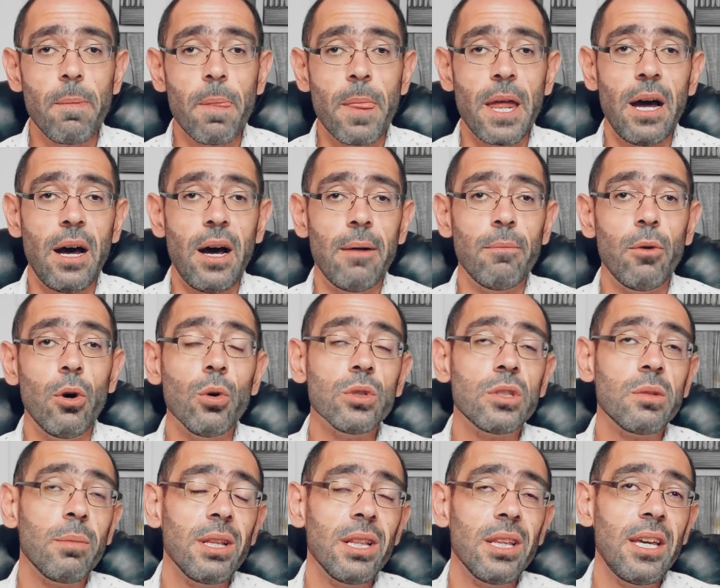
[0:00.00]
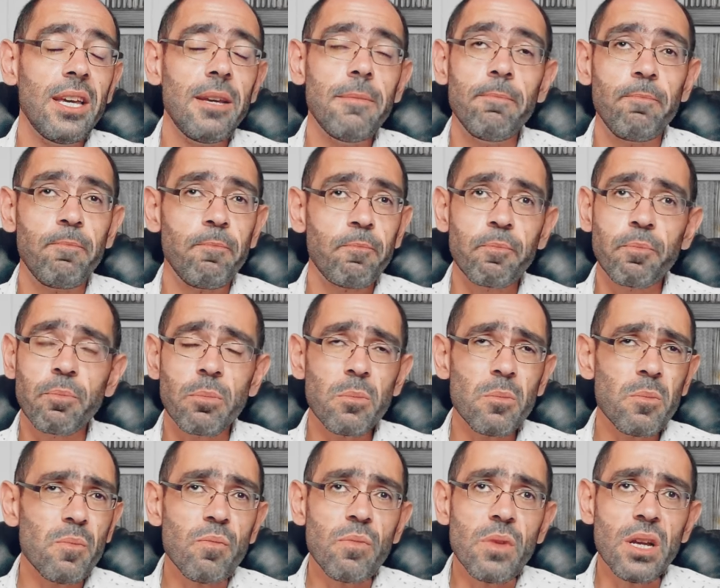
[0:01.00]
Ultimately,
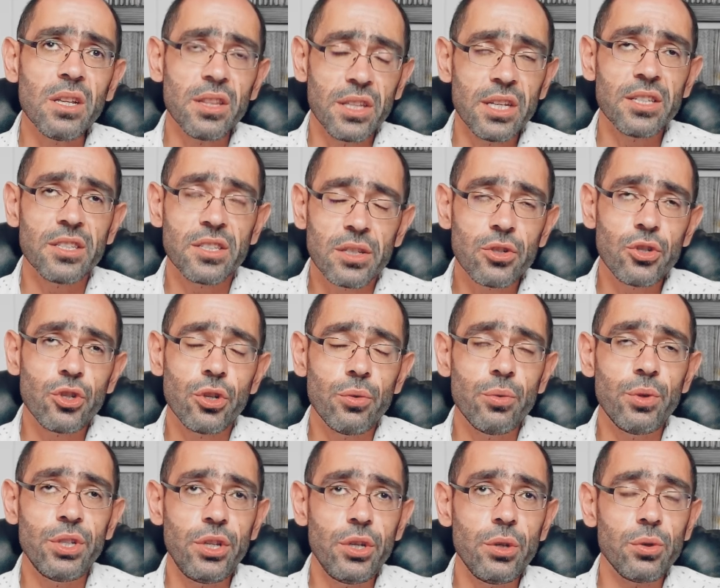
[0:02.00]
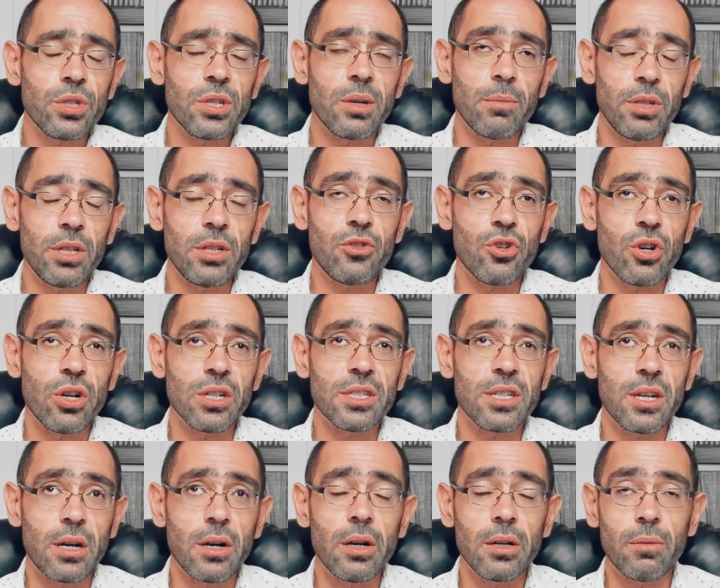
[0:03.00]
this should reduce some of the trucks
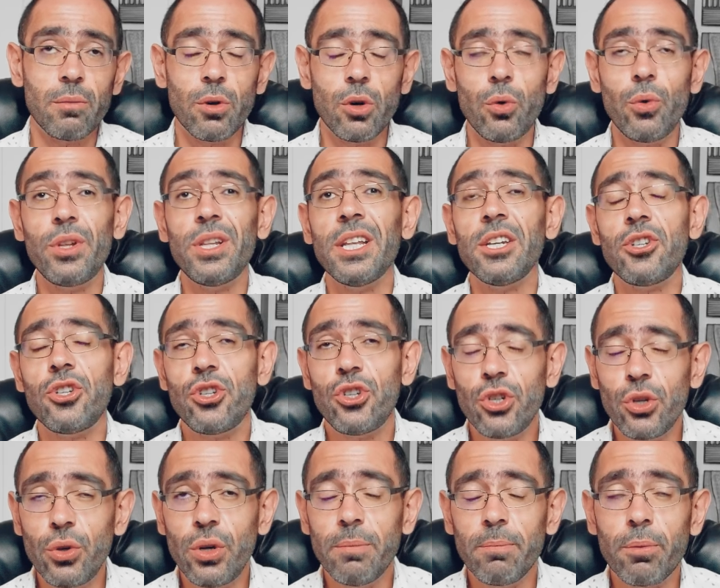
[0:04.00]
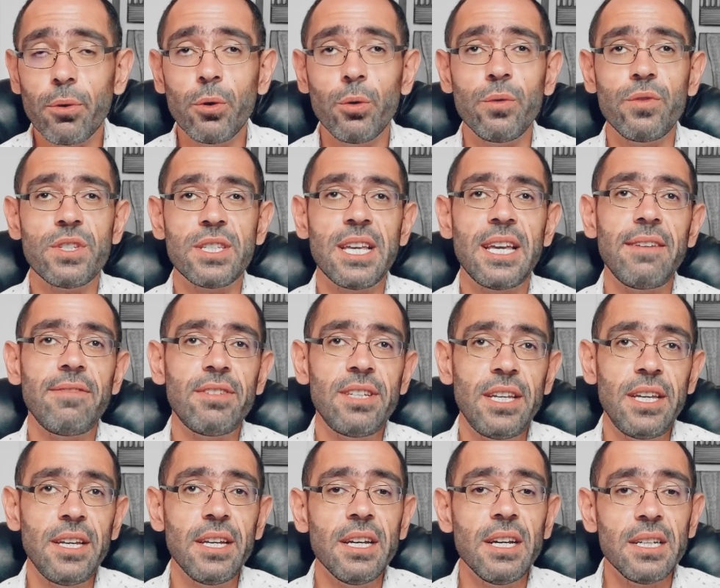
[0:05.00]
that are on the road. This should improve
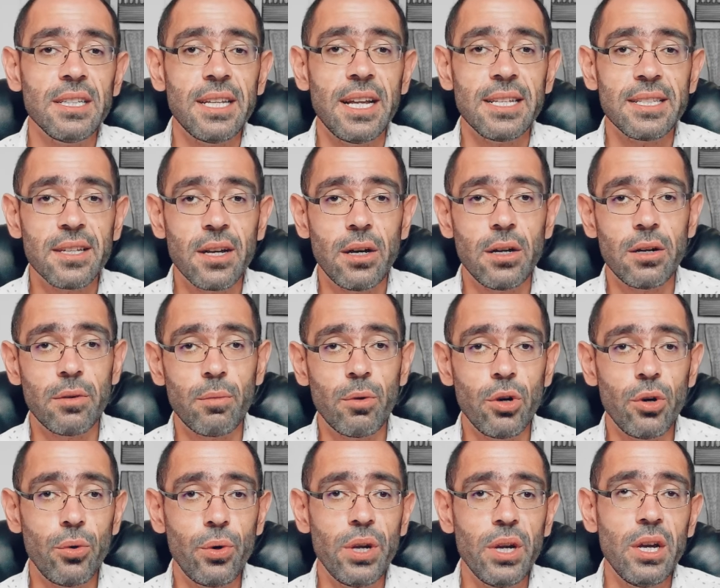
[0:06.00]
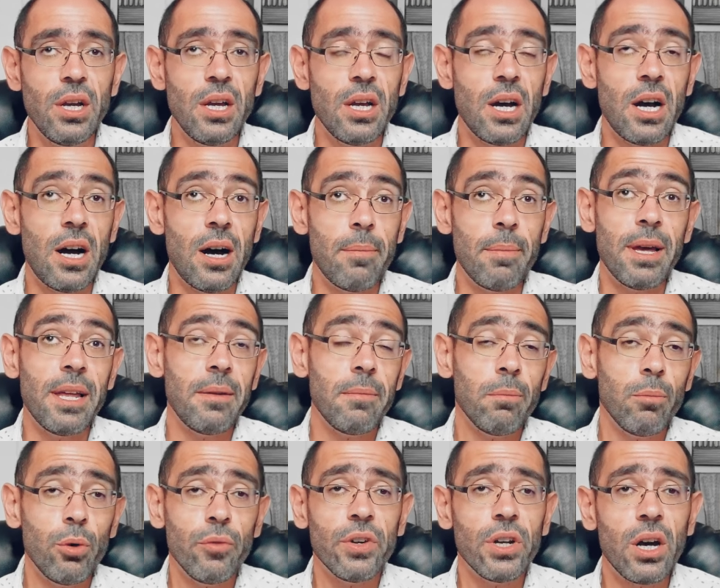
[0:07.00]
safety that's on the road. And
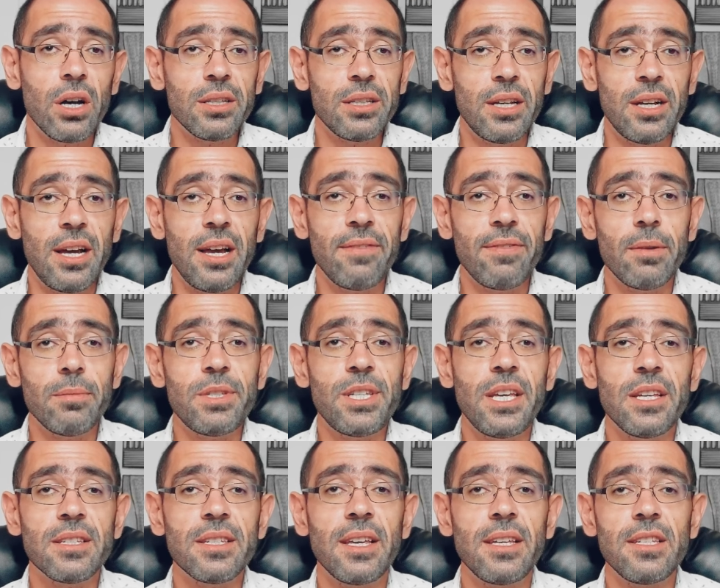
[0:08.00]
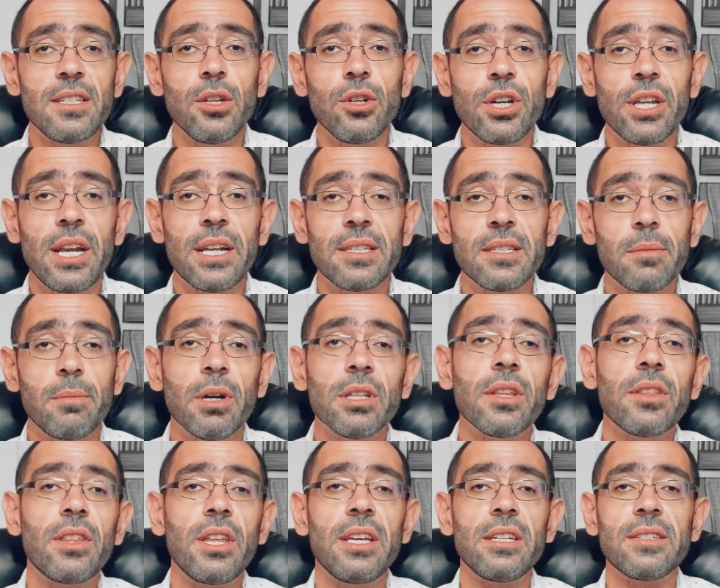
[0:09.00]
moving on, the FMCSA is looking at some
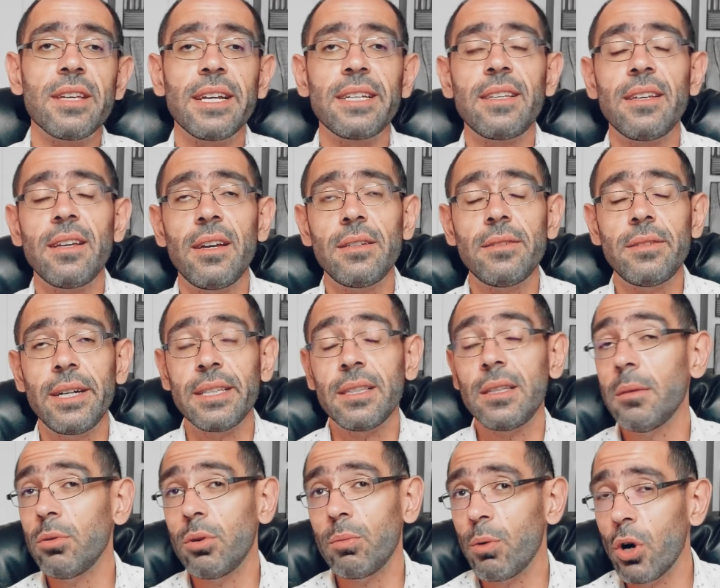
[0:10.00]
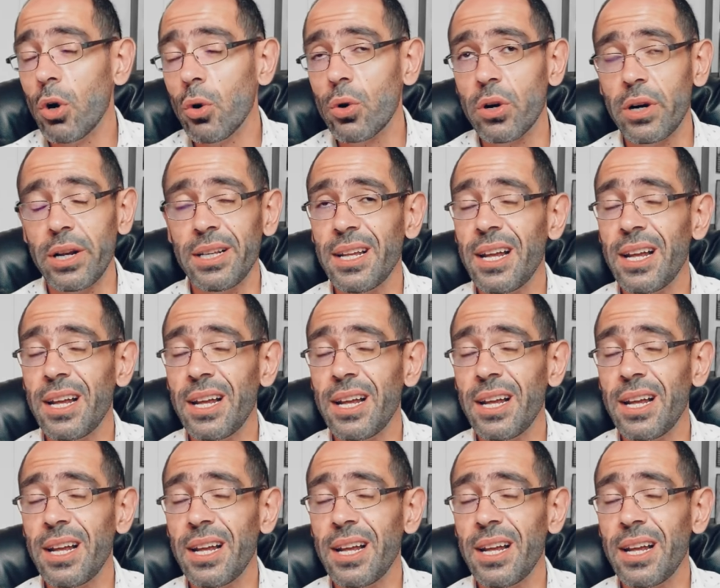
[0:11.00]
other things like double brokering.